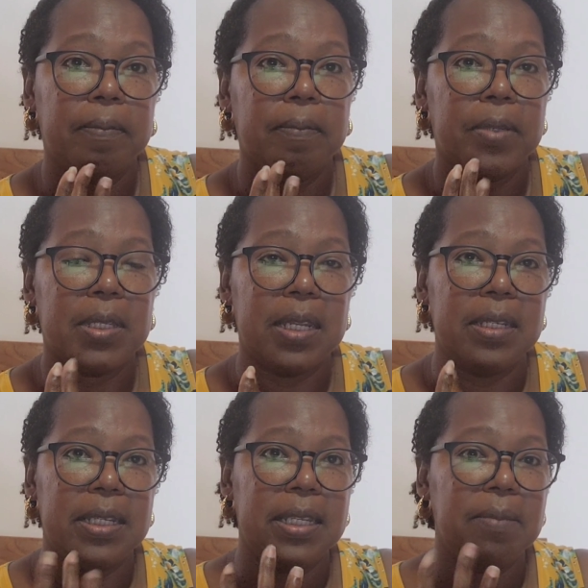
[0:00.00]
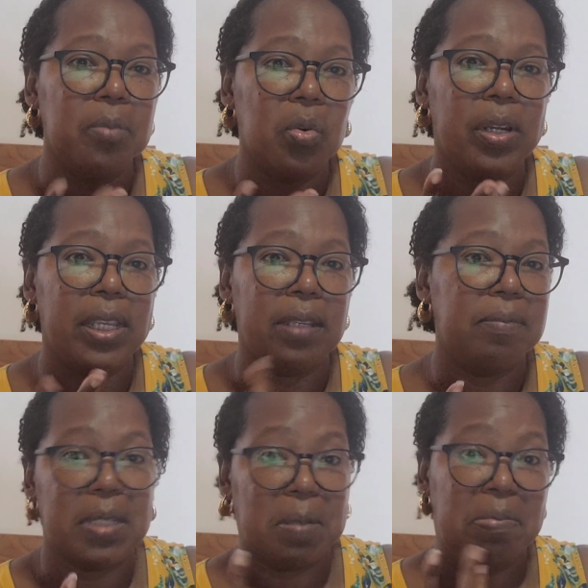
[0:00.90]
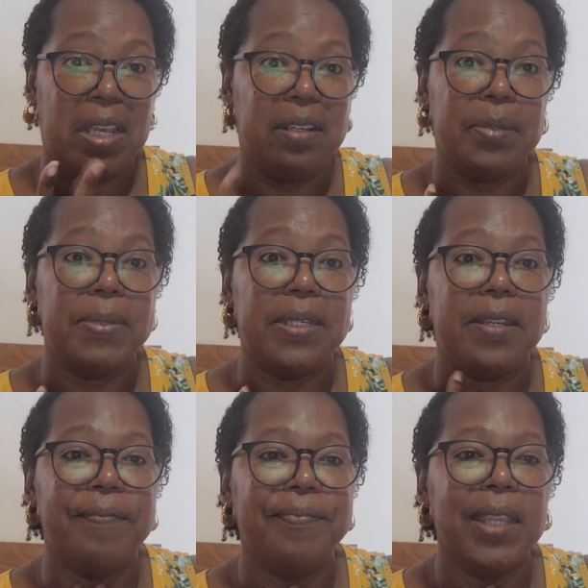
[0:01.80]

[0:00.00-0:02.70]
Sunday mornings not as busy.